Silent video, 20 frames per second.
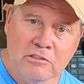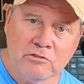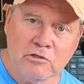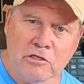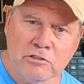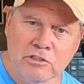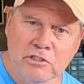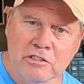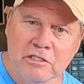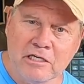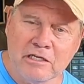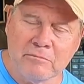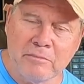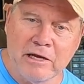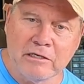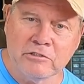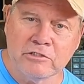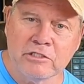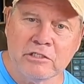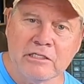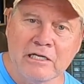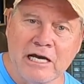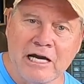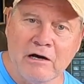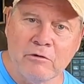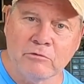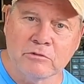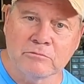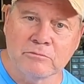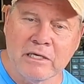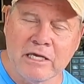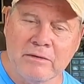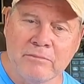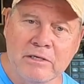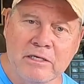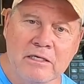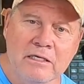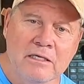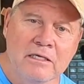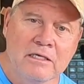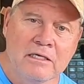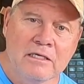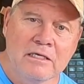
So I should get about 10 hours maybe